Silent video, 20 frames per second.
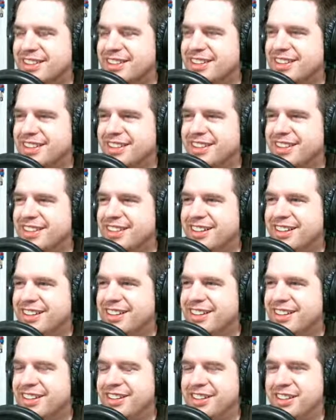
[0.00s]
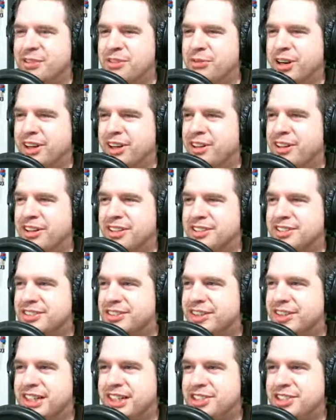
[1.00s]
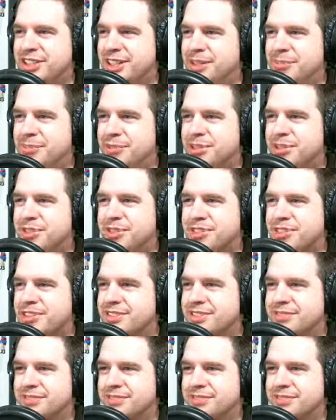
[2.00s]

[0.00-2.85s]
You didn't want to go to the store and get chips?